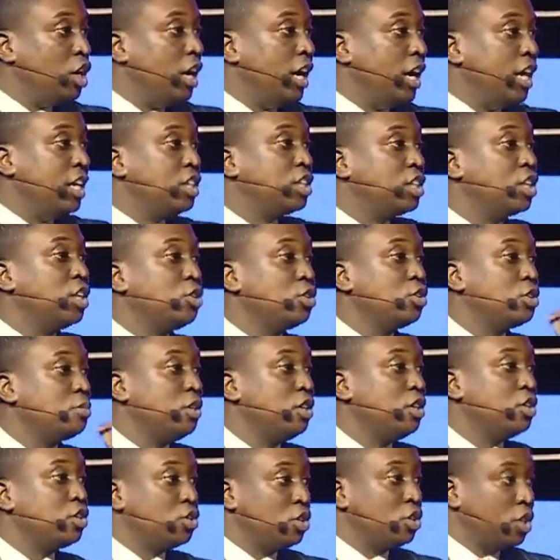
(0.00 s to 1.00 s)
In the singles
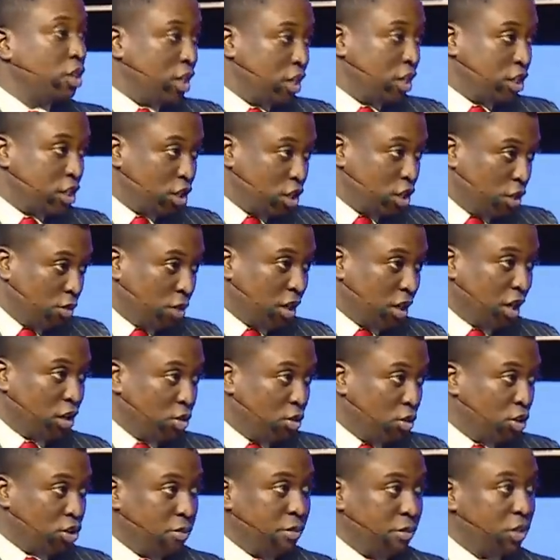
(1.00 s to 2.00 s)
ministry, there's someone I don't
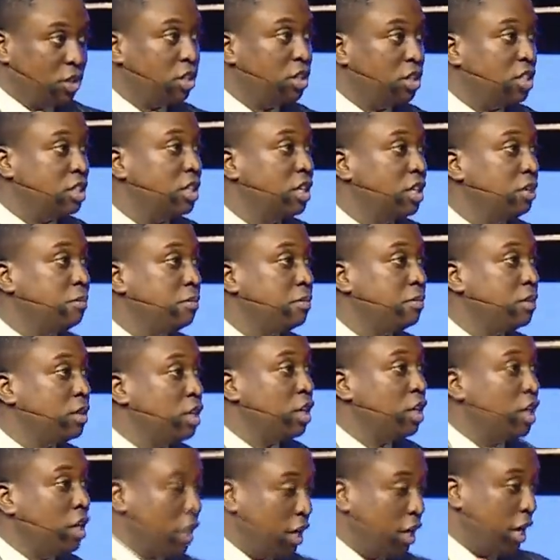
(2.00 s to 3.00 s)
want to mention his name.
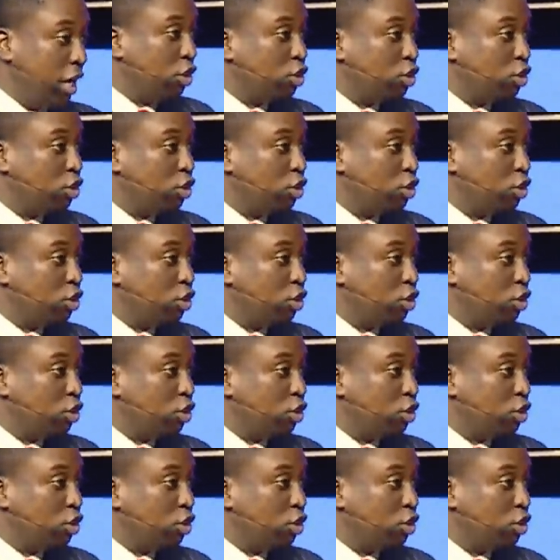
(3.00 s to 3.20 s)
He